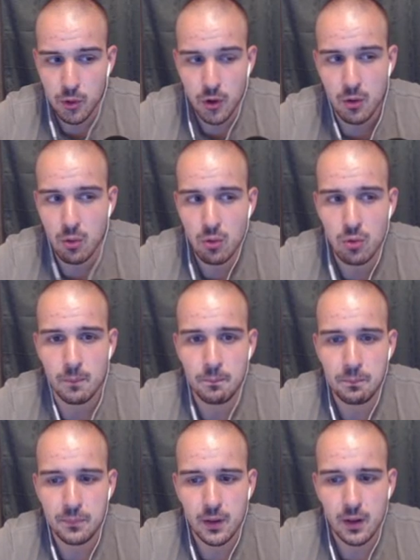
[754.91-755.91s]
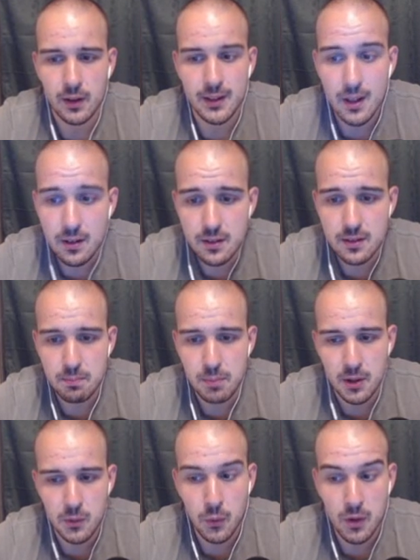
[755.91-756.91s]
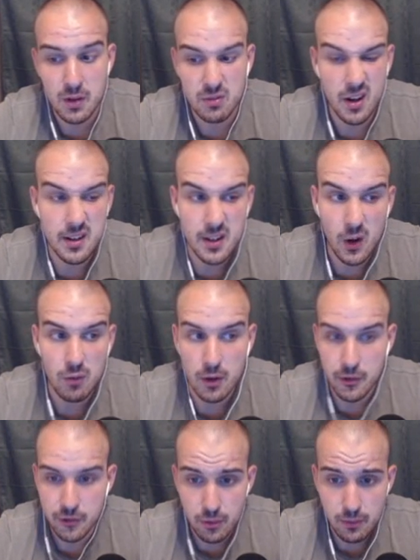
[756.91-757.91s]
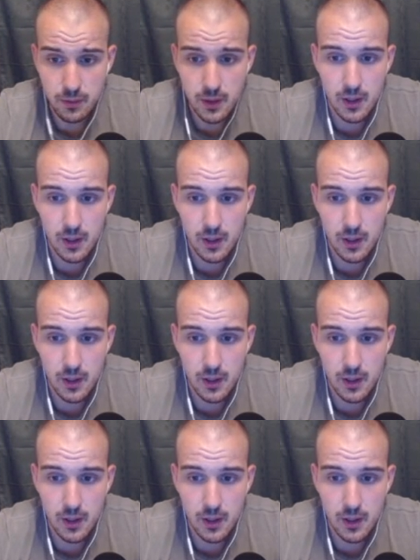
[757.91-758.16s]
We don't know yet, but we're going to find out very soon.